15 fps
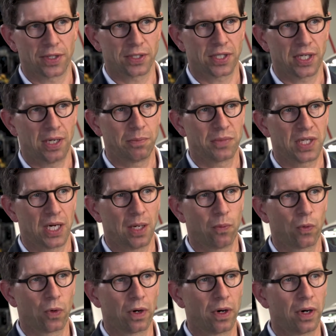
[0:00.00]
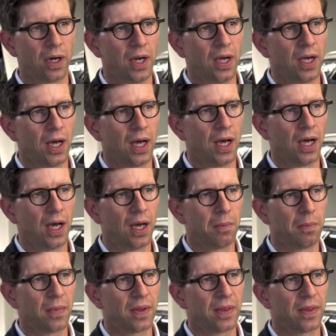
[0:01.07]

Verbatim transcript: the same time were um,